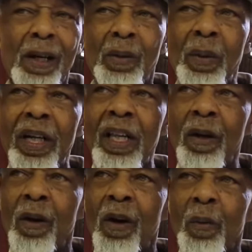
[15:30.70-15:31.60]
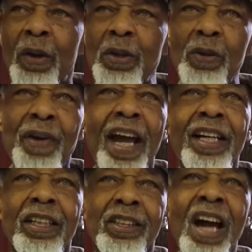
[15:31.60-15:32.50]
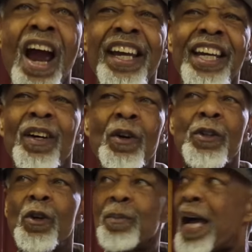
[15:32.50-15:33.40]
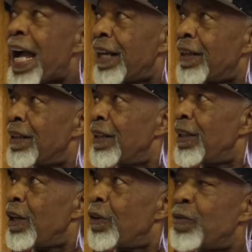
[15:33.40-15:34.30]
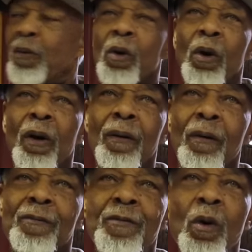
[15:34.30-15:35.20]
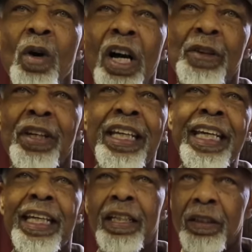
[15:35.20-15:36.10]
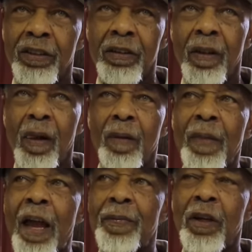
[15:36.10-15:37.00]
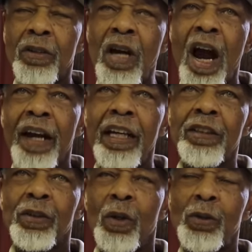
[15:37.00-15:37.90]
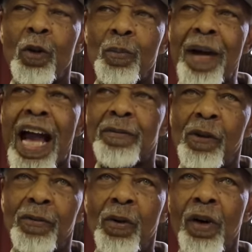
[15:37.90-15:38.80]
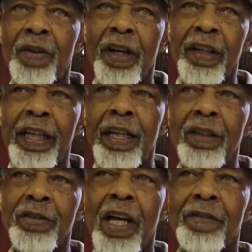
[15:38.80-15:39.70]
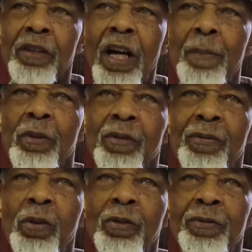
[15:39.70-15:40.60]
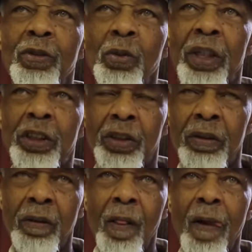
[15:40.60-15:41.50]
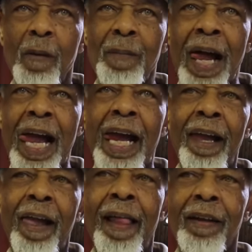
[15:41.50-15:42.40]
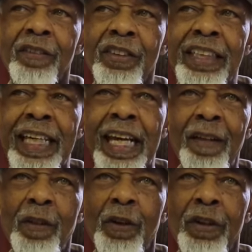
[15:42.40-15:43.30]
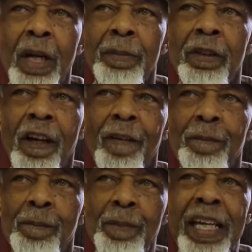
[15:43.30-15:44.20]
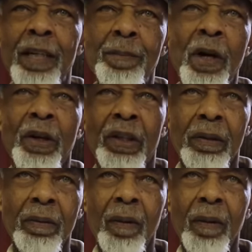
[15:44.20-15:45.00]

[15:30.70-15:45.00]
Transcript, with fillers: Well, when you've had a target on your back for 400 years, and the targets on your back for 400 years have come to full fruition by seeing the number of men murdered,